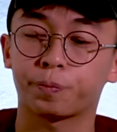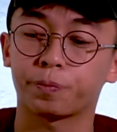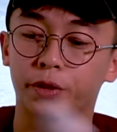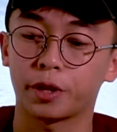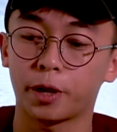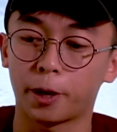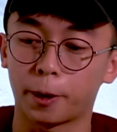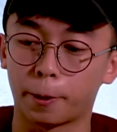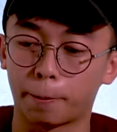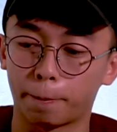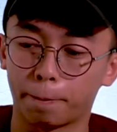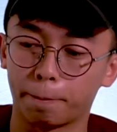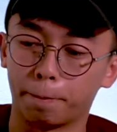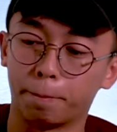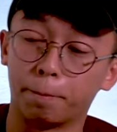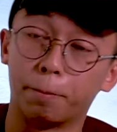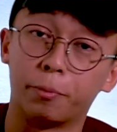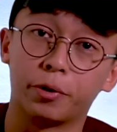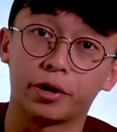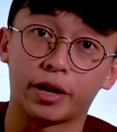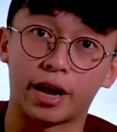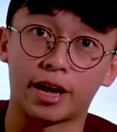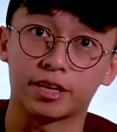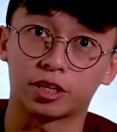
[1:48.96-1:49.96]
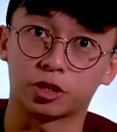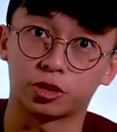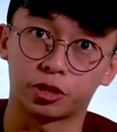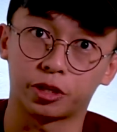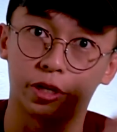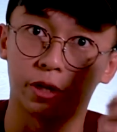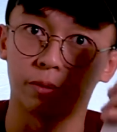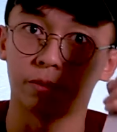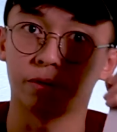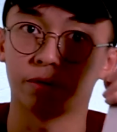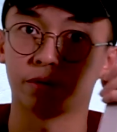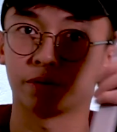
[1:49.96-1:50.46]
Yeah, bring an extension
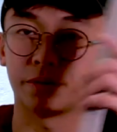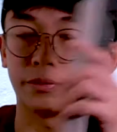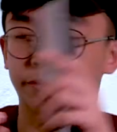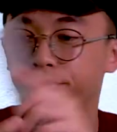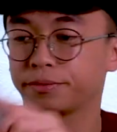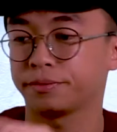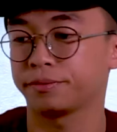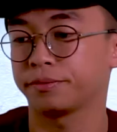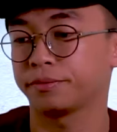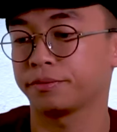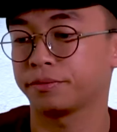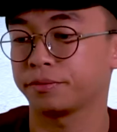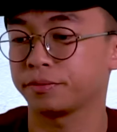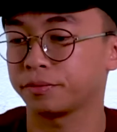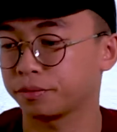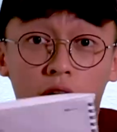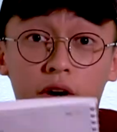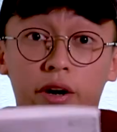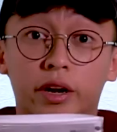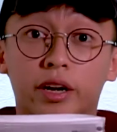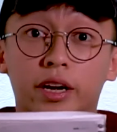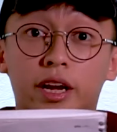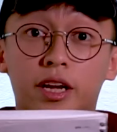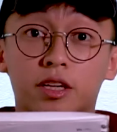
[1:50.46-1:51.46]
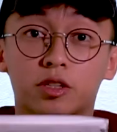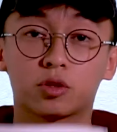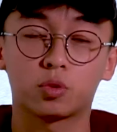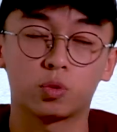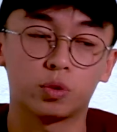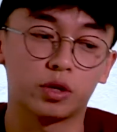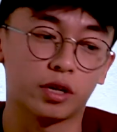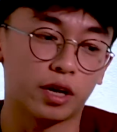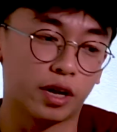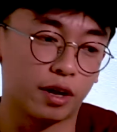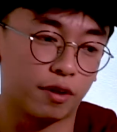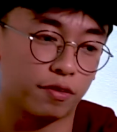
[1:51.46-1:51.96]
cable. Right, next
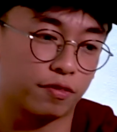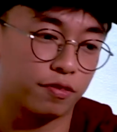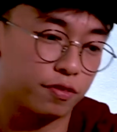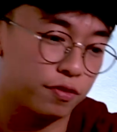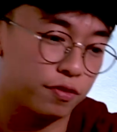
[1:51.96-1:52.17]
we have